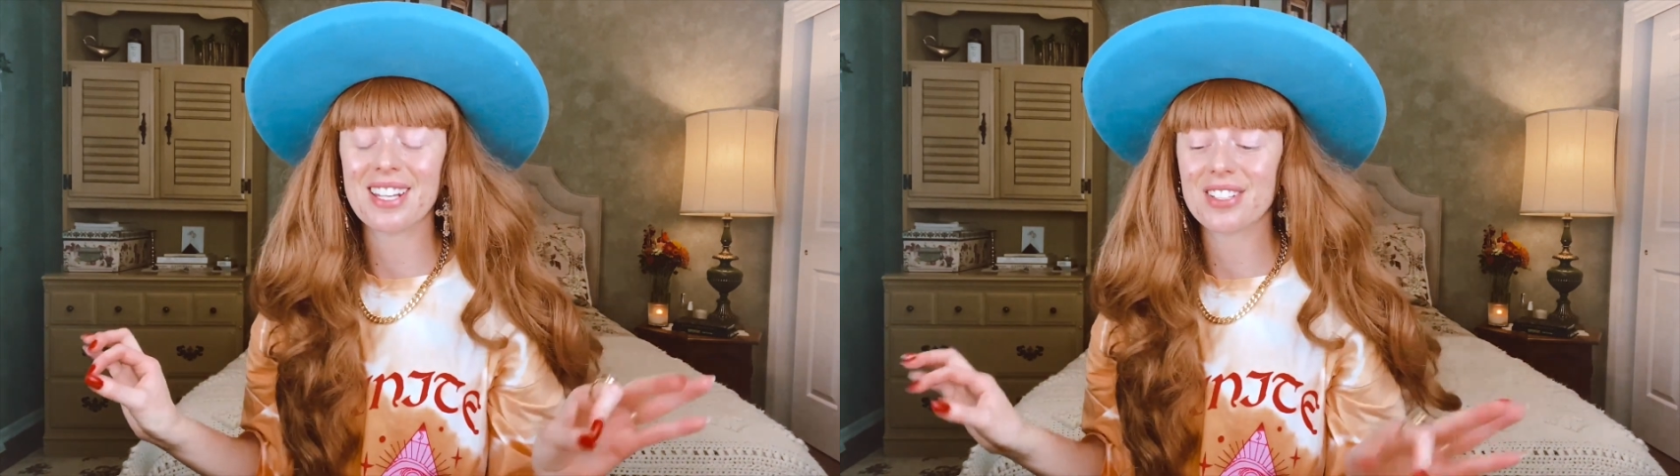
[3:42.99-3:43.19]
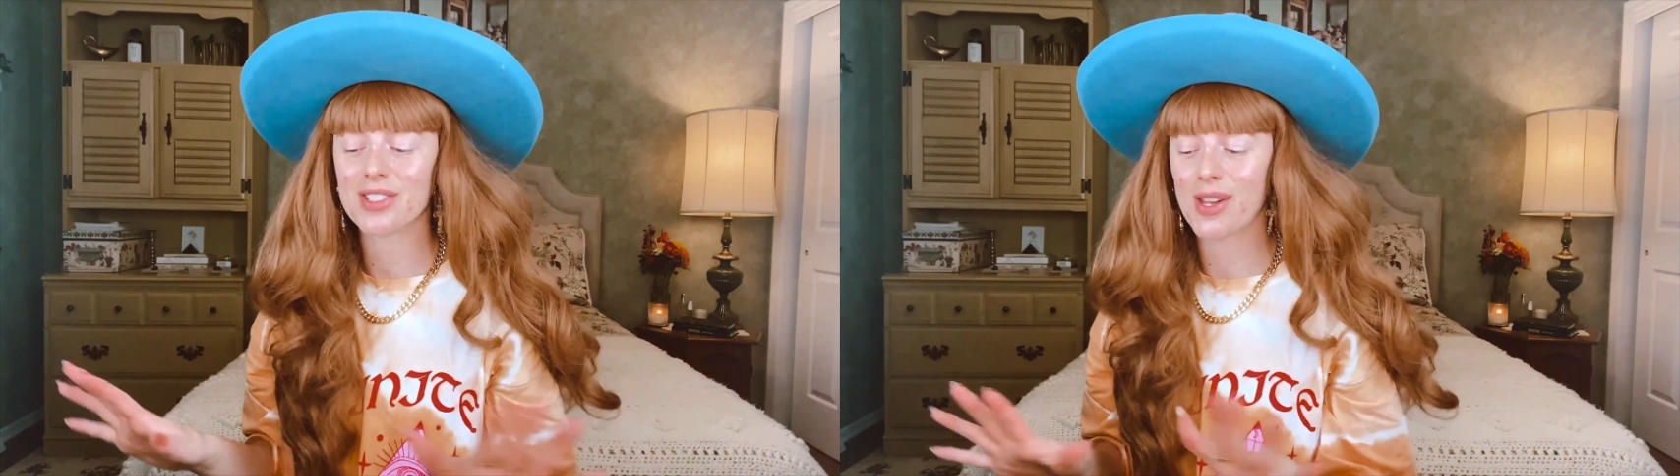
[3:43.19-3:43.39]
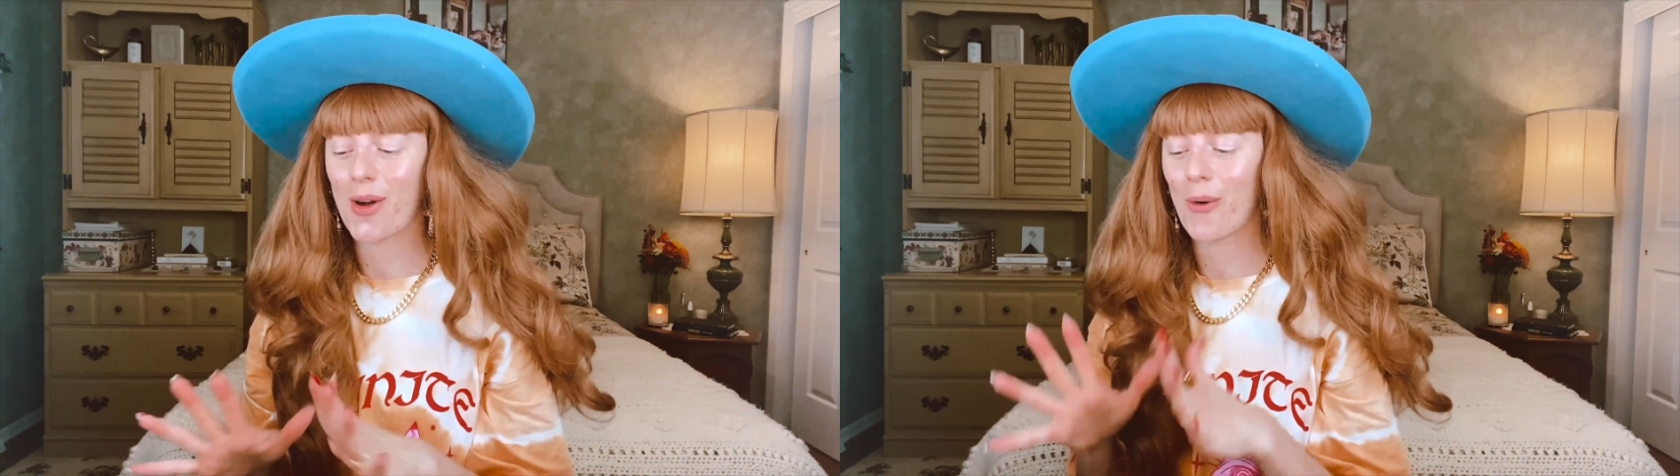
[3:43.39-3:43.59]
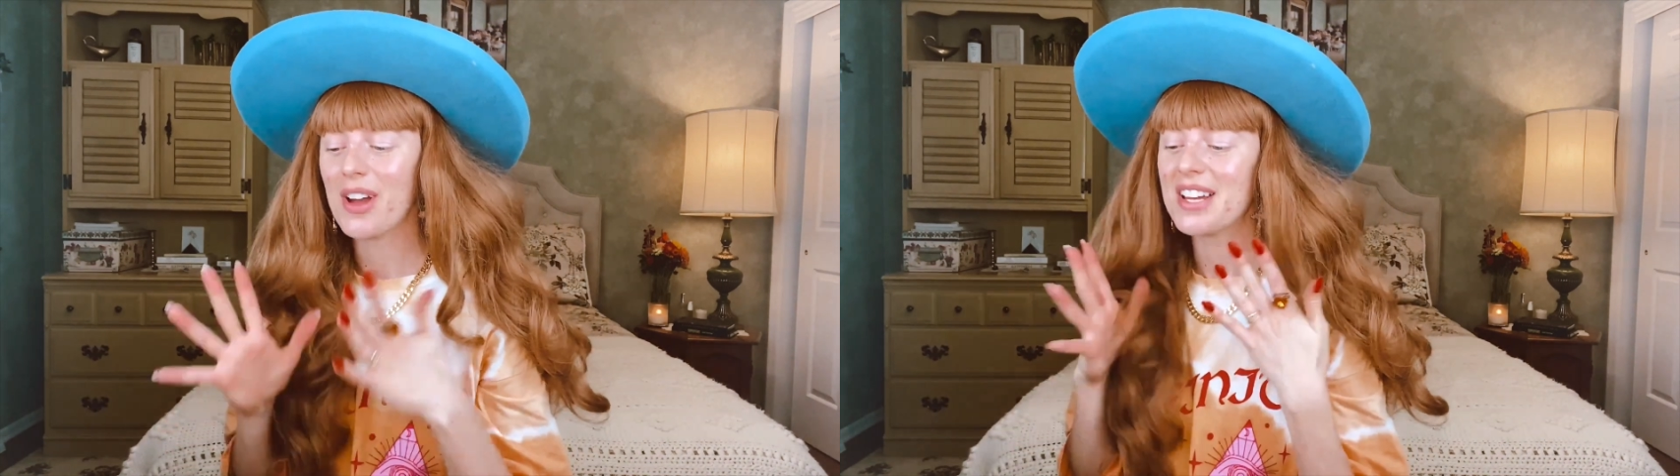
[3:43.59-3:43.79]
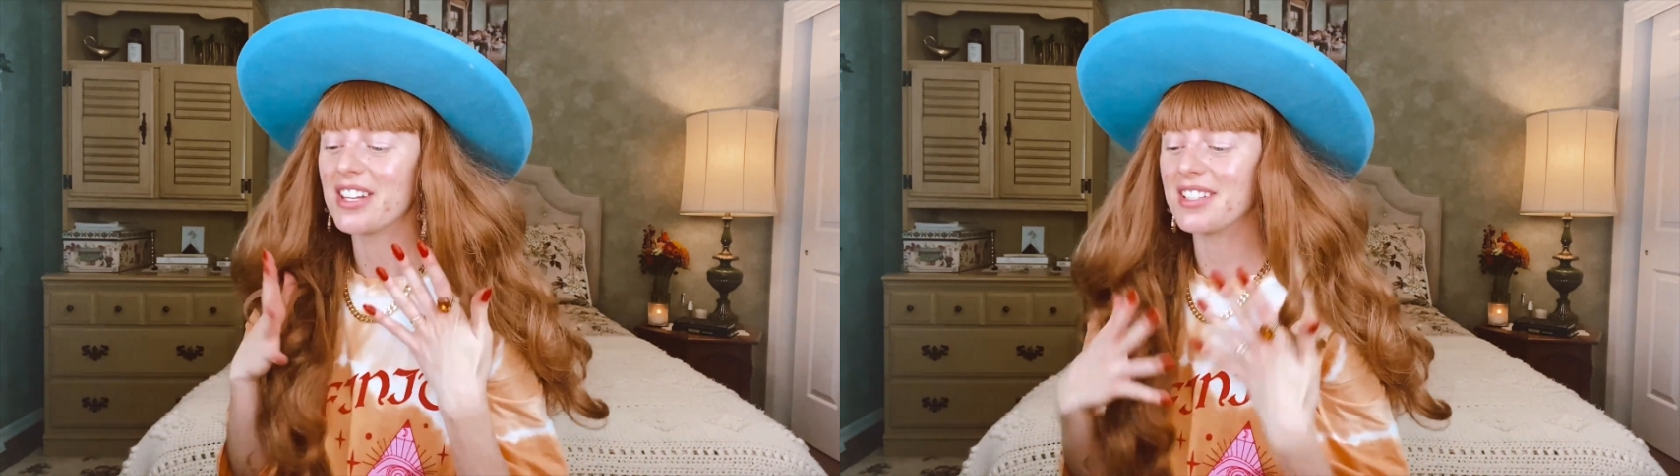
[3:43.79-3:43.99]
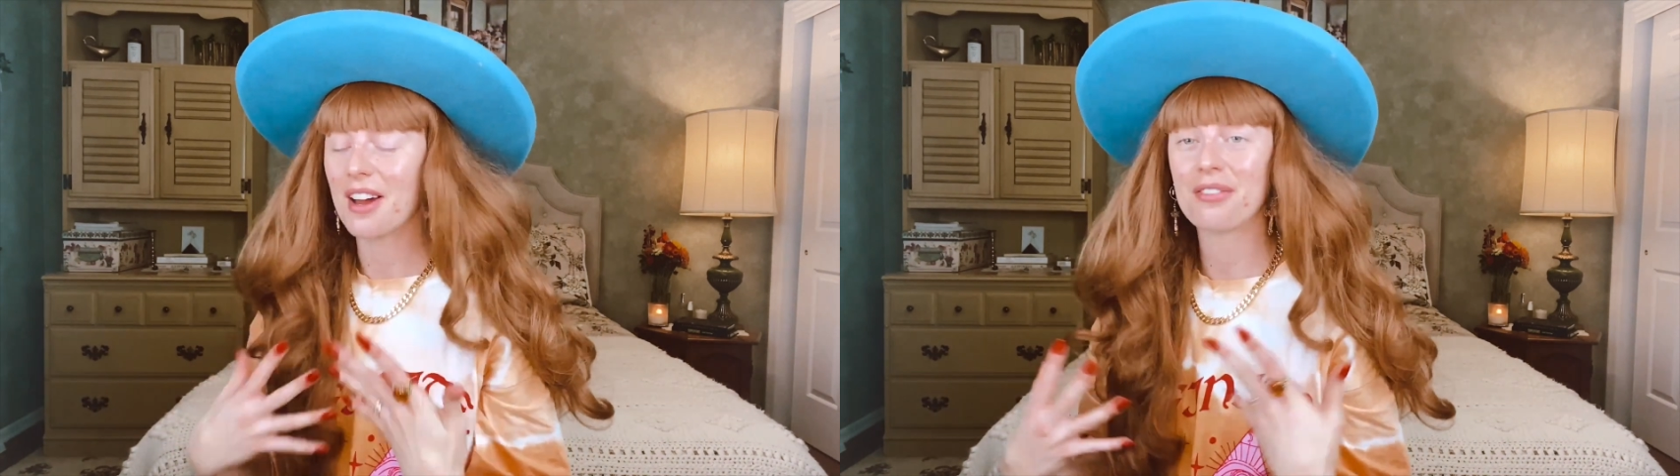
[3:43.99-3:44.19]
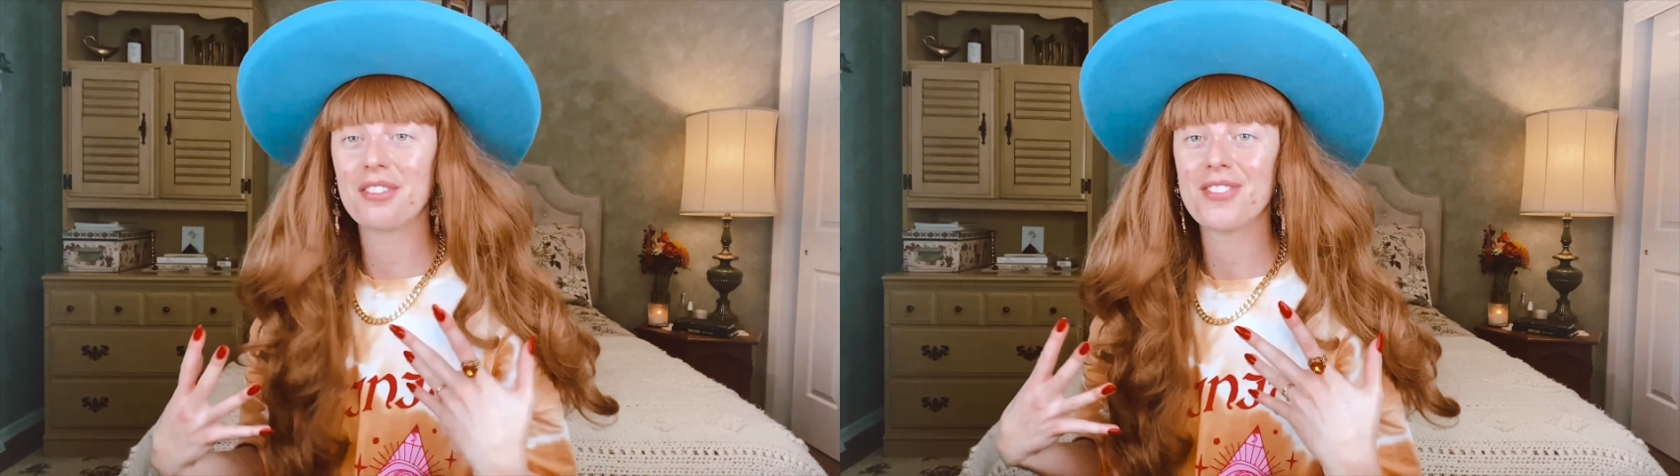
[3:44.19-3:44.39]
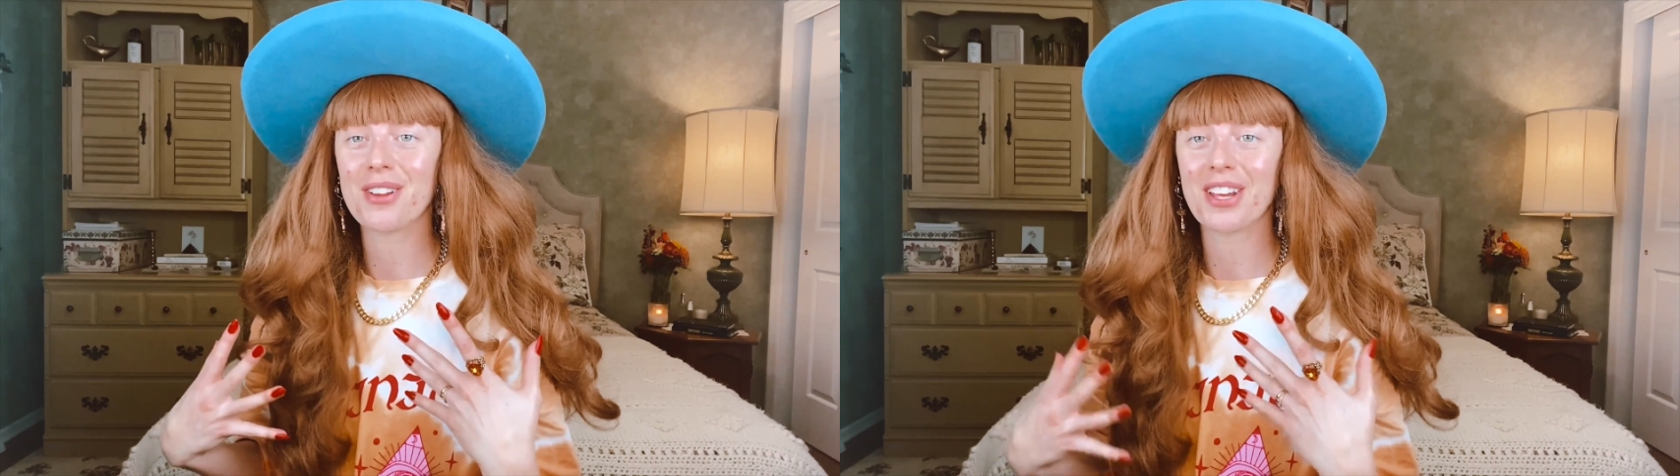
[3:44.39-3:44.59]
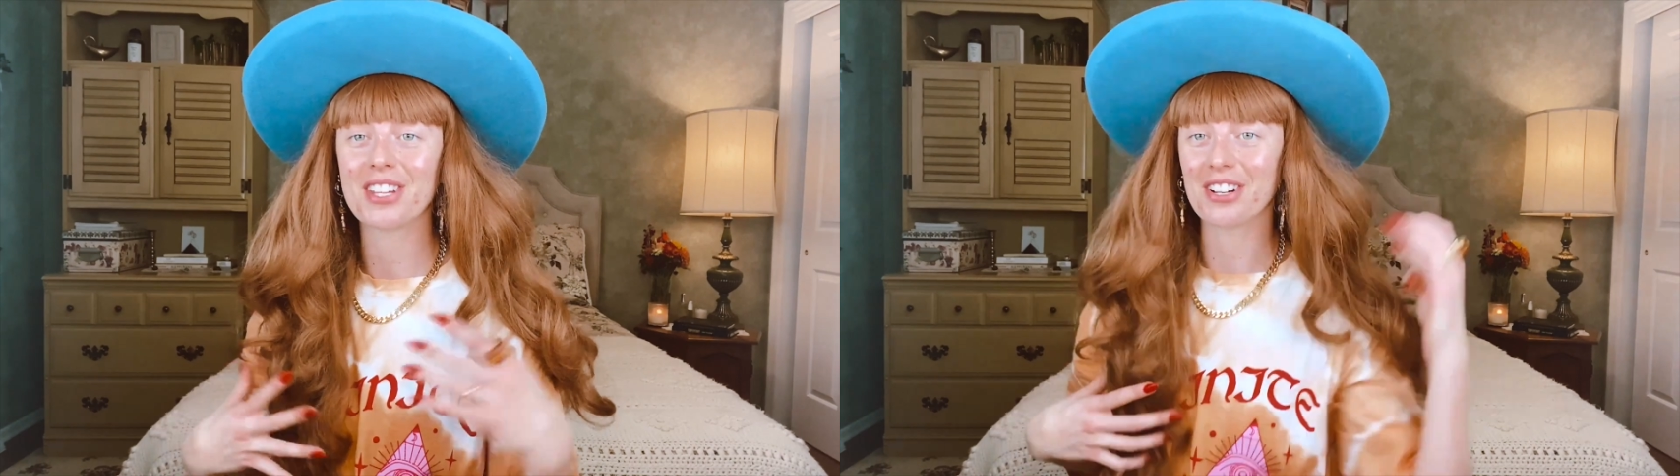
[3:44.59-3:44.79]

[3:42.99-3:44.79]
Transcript: so you definitely feel like you're